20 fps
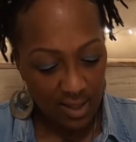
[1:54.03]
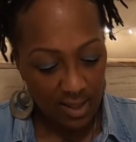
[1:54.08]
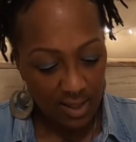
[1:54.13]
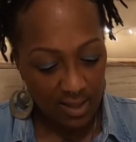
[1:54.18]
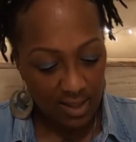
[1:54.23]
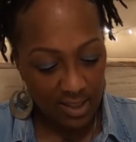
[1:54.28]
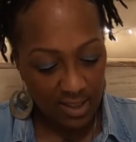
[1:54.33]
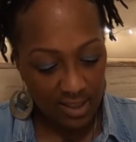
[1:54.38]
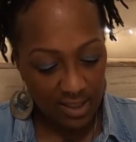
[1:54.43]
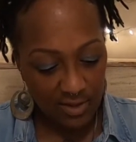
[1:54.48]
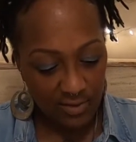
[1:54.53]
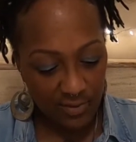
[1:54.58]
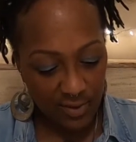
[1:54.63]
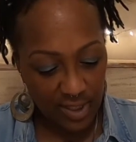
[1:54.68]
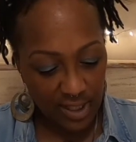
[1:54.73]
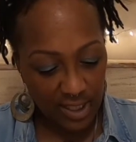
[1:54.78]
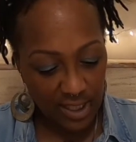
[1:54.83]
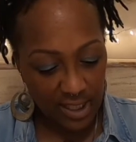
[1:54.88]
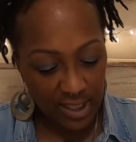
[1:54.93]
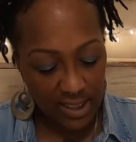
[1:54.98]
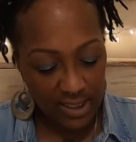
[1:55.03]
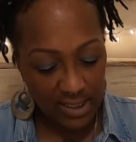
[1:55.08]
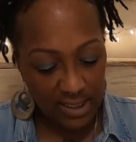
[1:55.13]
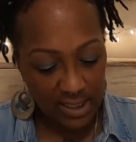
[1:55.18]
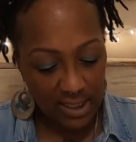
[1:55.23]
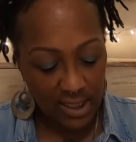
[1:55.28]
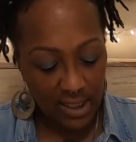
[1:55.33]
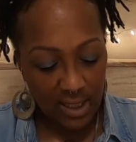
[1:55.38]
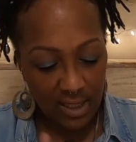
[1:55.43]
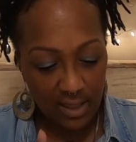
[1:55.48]
this is really
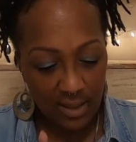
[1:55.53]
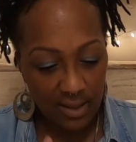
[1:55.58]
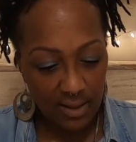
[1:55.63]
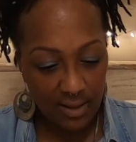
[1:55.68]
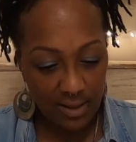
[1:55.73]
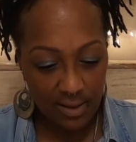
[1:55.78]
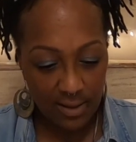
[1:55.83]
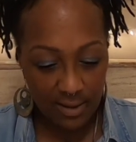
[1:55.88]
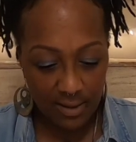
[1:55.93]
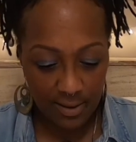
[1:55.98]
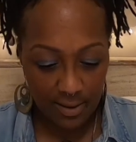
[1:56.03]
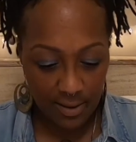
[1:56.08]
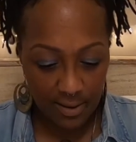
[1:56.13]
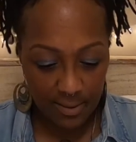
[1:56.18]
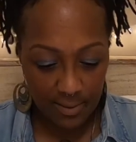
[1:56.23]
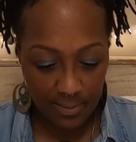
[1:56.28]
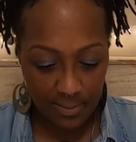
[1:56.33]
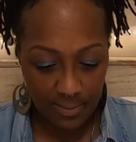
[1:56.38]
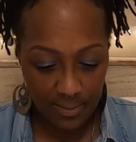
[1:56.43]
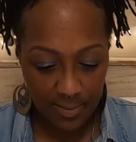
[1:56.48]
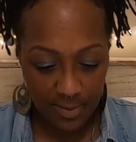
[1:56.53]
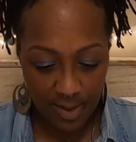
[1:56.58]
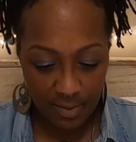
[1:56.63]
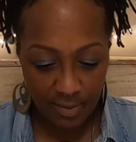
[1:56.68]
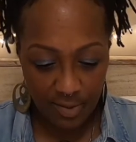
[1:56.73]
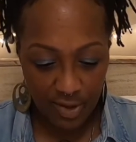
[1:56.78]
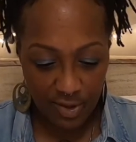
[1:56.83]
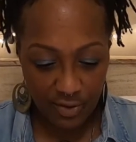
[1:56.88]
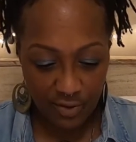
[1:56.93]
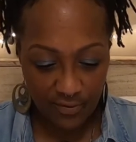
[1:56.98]
easy. Let me
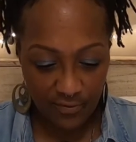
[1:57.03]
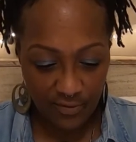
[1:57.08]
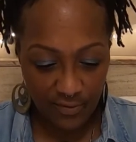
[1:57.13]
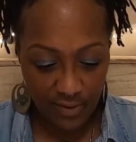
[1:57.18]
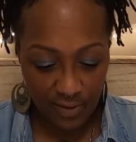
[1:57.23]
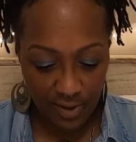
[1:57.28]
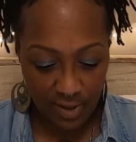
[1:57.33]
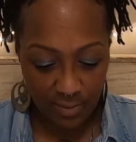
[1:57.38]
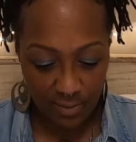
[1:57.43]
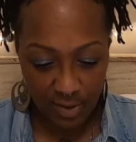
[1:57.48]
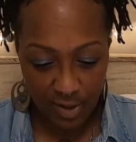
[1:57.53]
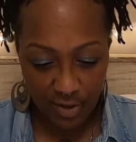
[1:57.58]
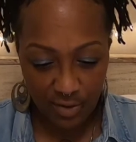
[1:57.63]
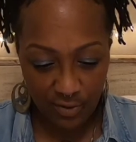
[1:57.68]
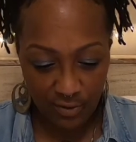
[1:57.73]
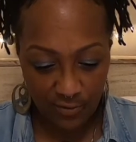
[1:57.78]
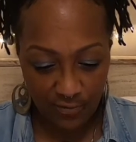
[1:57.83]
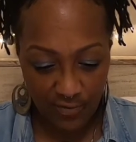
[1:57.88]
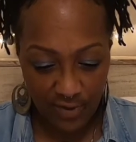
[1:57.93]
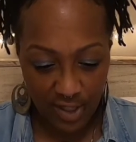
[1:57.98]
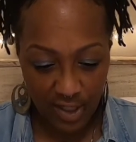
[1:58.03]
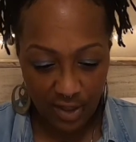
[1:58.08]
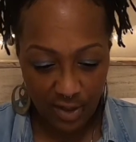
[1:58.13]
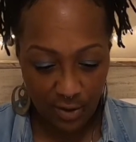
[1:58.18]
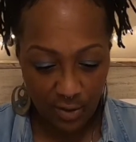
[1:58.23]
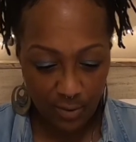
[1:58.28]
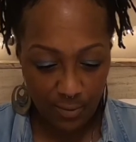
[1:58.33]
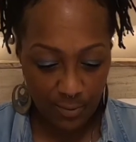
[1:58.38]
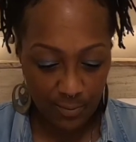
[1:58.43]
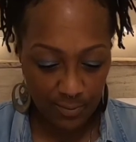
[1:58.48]
do a
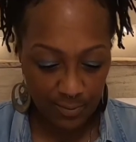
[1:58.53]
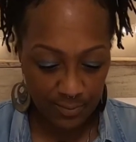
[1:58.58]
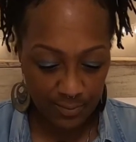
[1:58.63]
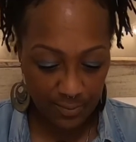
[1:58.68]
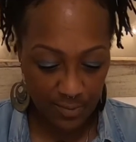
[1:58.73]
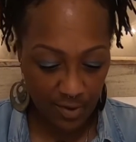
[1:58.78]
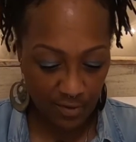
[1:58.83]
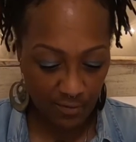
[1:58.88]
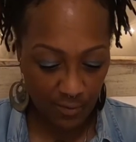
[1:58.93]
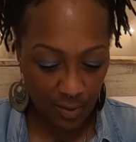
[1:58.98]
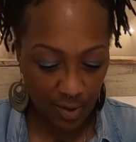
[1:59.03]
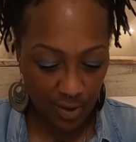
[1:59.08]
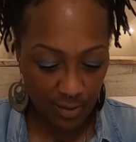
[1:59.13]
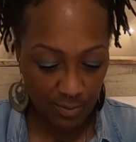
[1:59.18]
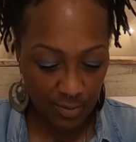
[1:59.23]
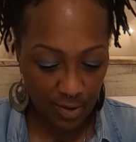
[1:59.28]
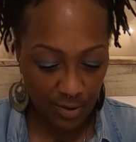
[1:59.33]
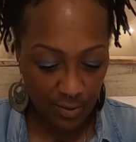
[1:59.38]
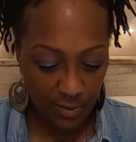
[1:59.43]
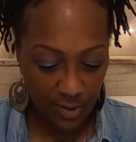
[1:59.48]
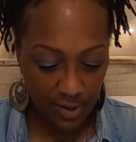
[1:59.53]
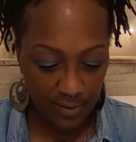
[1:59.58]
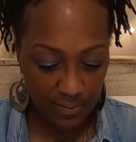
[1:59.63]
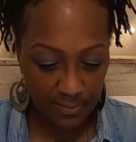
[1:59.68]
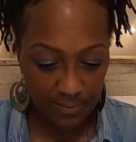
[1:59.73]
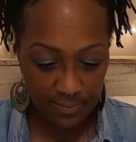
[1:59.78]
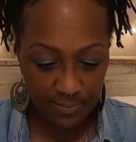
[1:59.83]
video of what I'm doing.